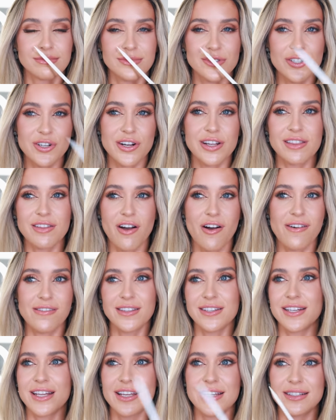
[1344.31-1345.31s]
during the
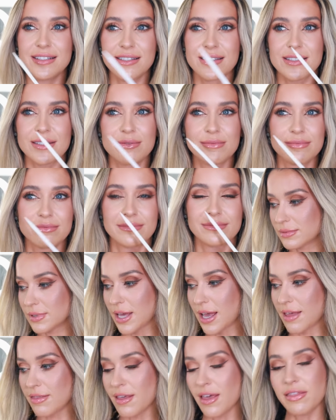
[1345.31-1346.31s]
holidays.
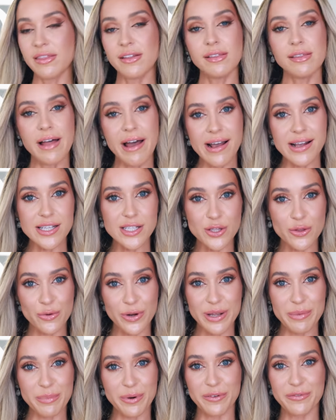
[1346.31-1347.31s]
And then the last
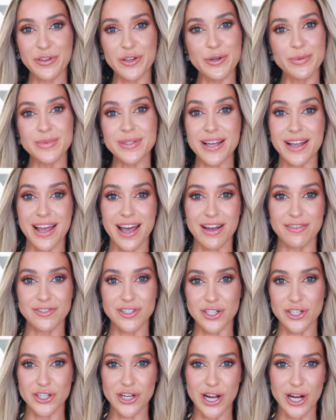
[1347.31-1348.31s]
three perfumes I have
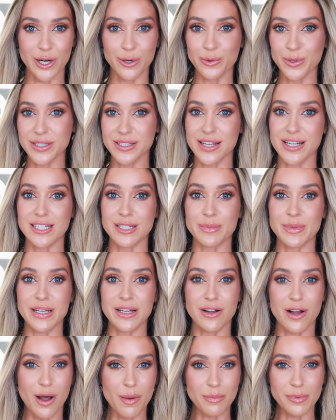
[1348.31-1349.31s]
to share were sent to me
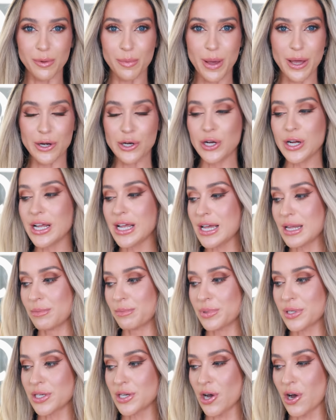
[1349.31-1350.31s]
complimentary in
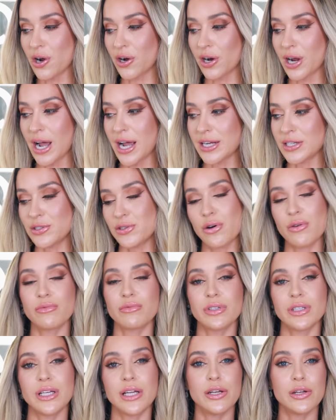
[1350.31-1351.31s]
P R. I don't
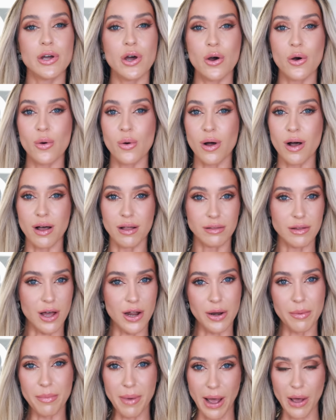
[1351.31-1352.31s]
really know a
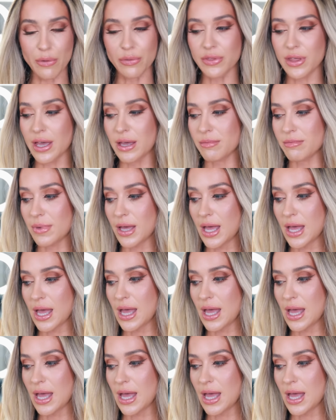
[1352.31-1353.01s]
lot about them.